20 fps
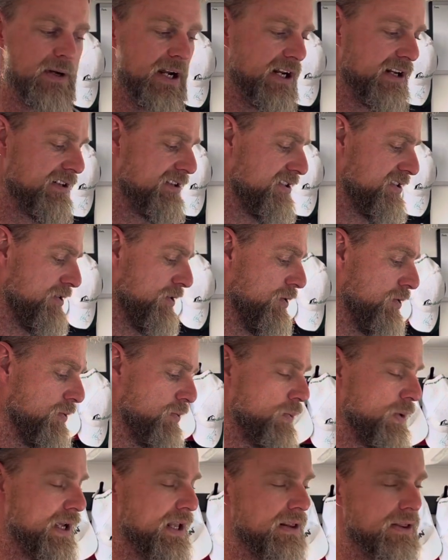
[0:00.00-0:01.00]
been
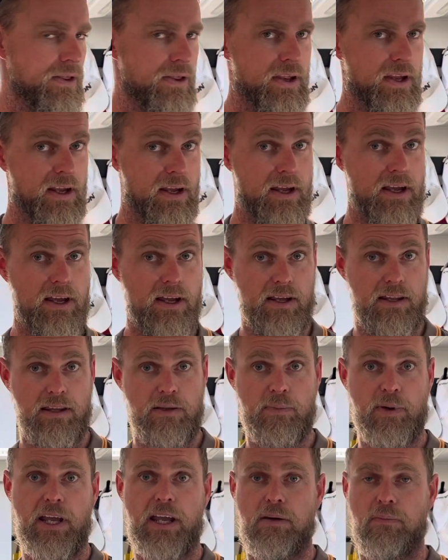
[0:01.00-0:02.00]
installed with the
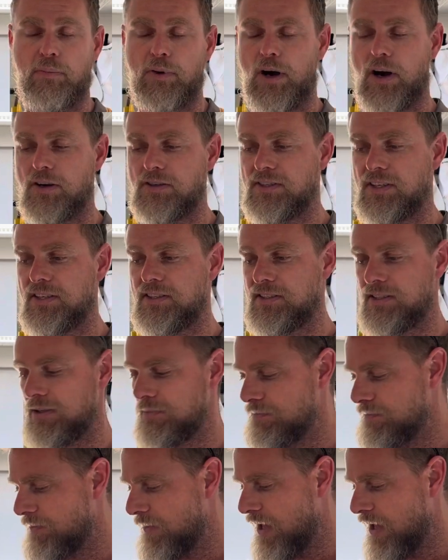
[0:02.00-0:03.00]
BM Pro system.